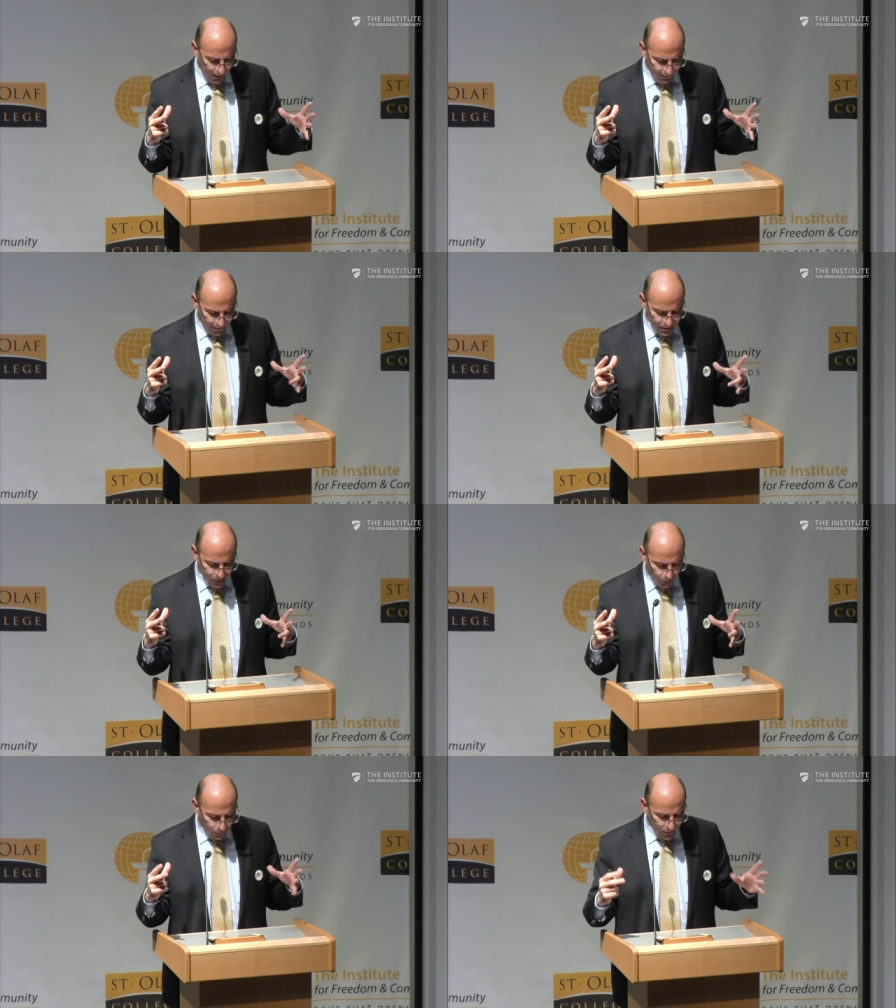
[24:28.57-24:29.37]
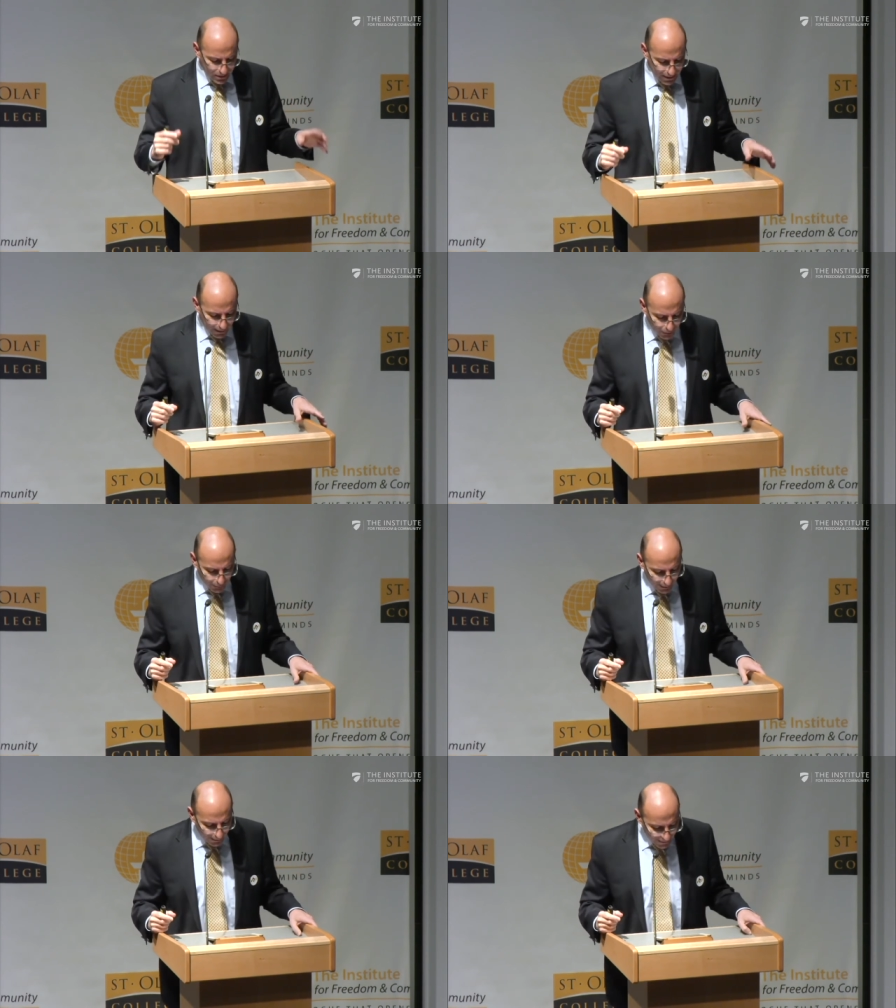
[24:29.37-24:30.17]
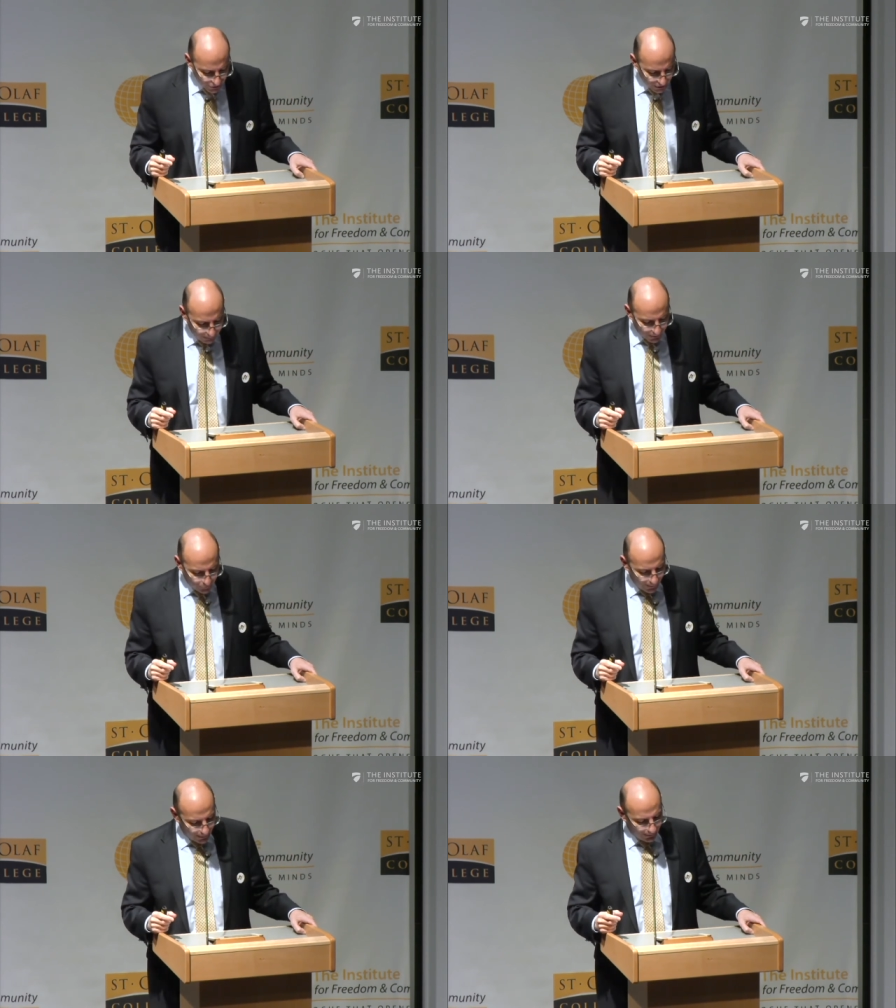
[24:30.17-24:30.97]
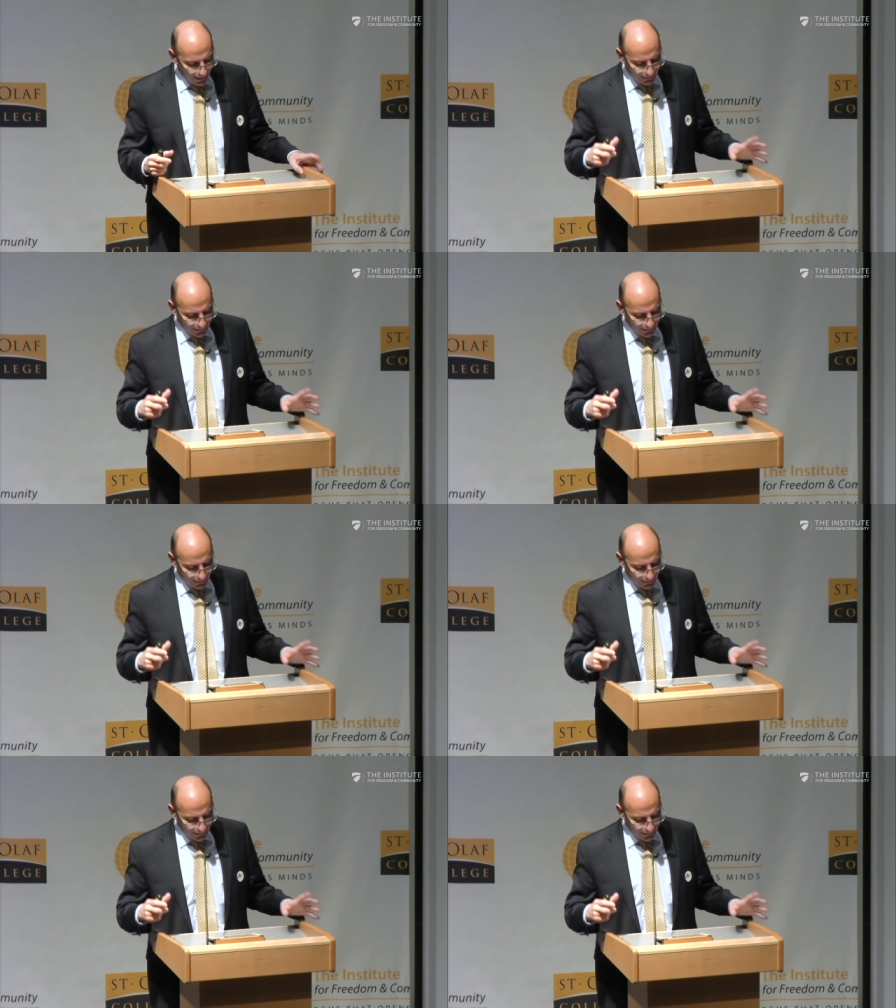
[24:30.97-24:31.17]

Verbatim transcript: there is always a correlation between